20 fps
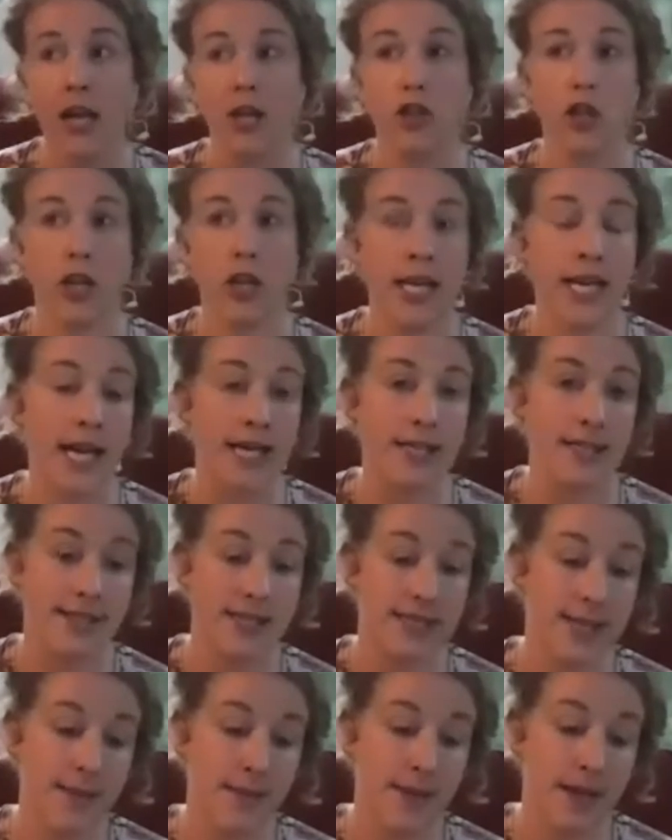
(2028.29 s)
Looking at it
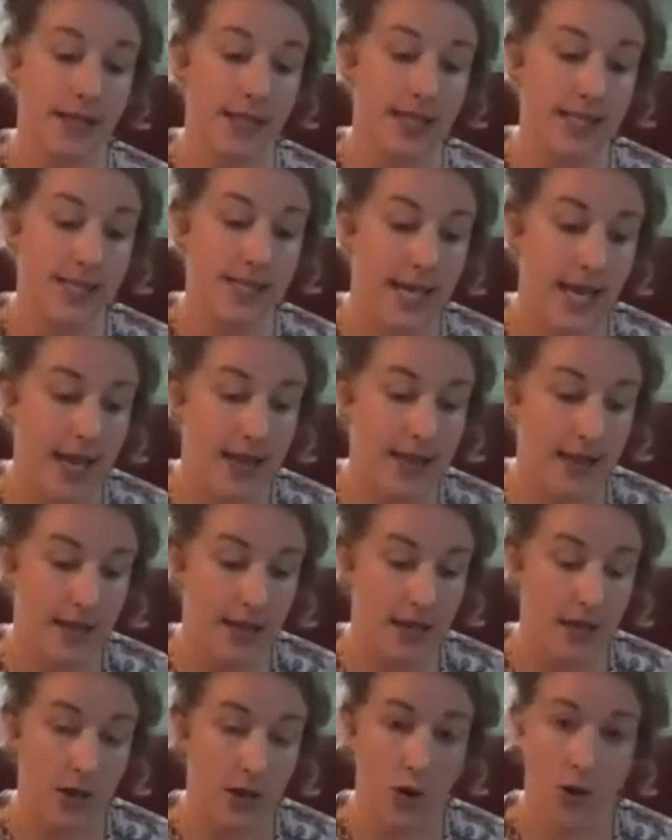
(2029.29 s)
systemically to get
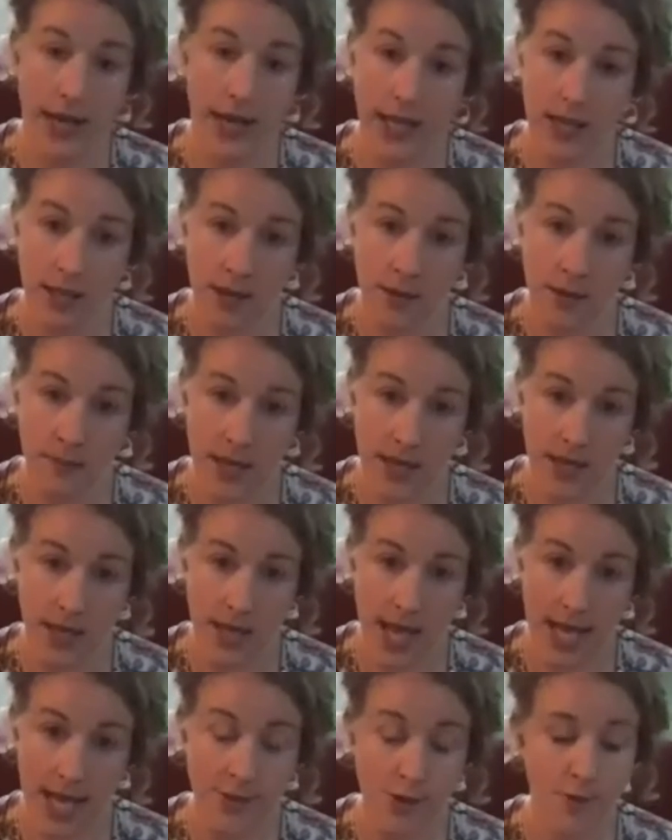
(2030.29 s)
the curriculum in the
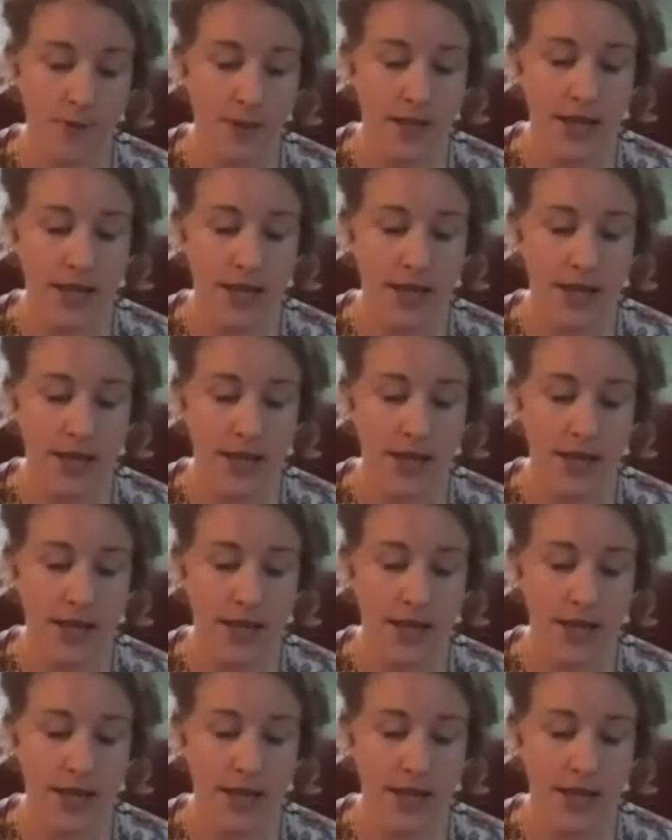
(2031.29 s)
classroom,